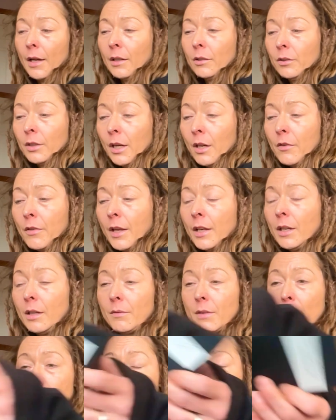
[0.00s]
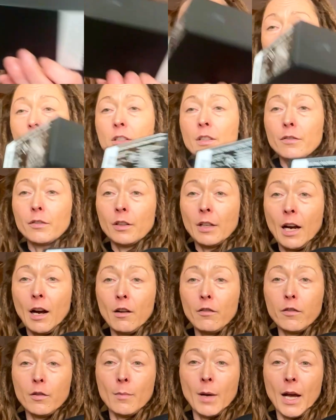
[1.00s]
don't know. They might have a different
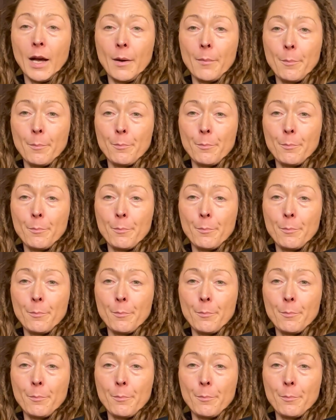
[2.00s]
alphabet.